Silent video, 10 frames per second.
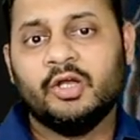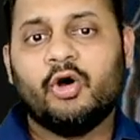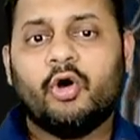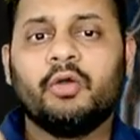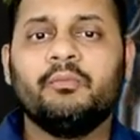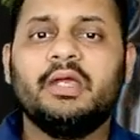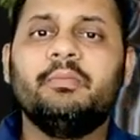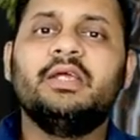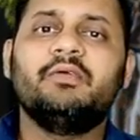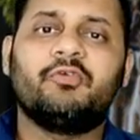Or
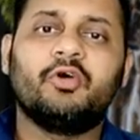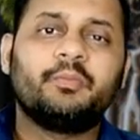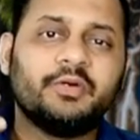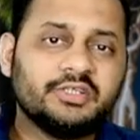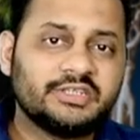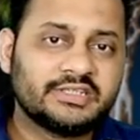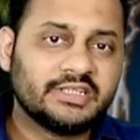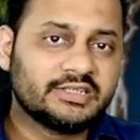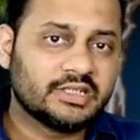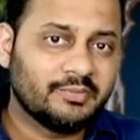maybe for
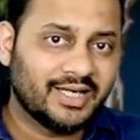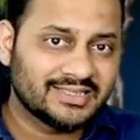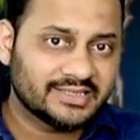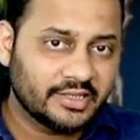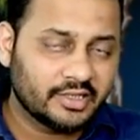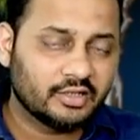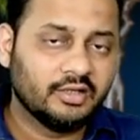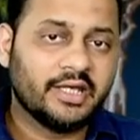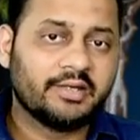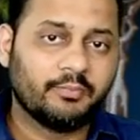purchasing some asset
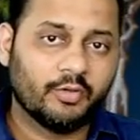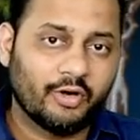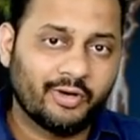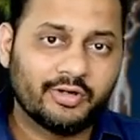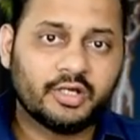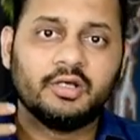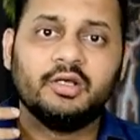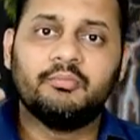like plot,